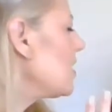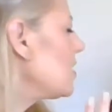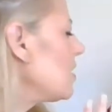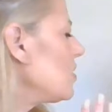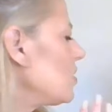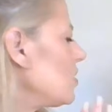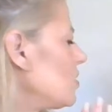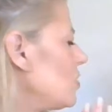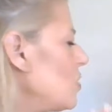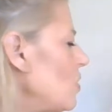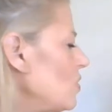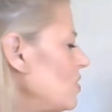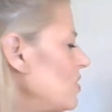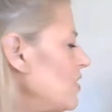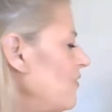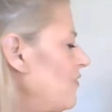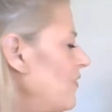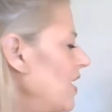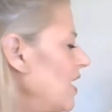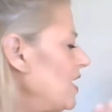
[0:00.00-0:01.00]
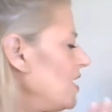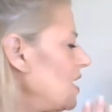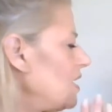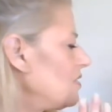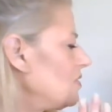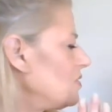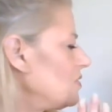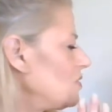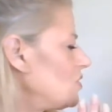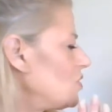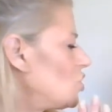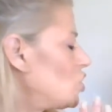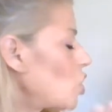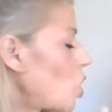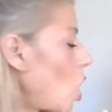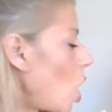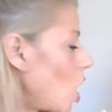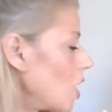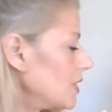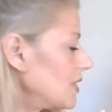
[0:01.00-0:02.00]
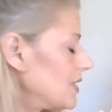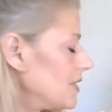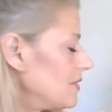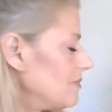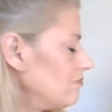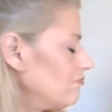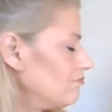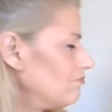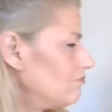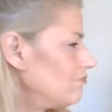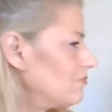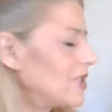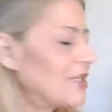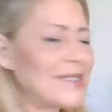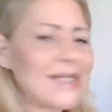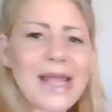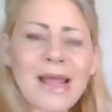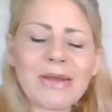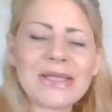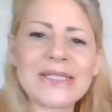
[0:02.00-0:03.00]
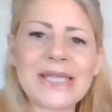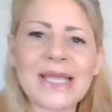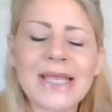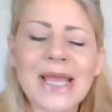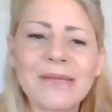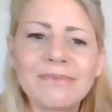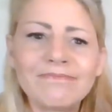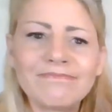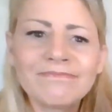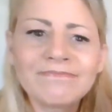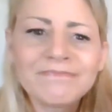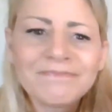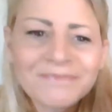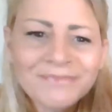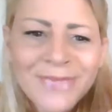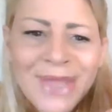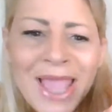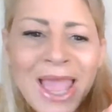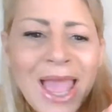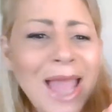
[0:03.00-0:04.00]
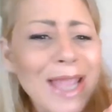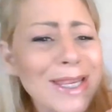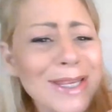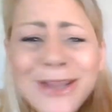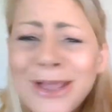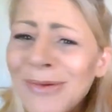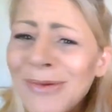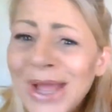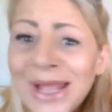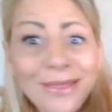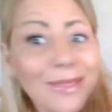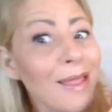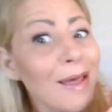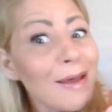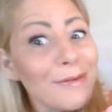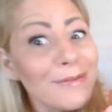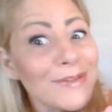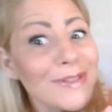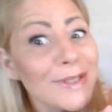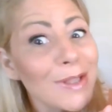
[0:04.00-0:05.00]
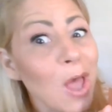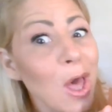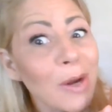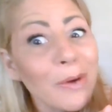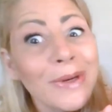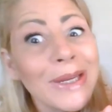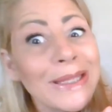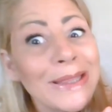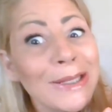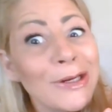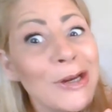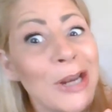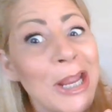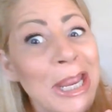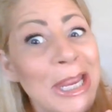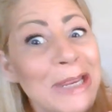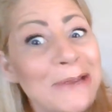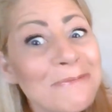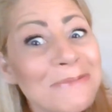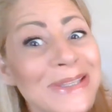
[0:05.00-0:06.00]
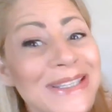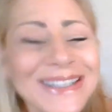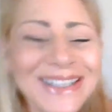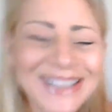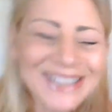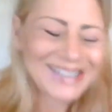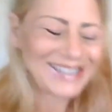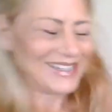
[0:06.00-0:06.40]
a Josephine Chaus. Is that how I say that? You know, I love slaughtering their names.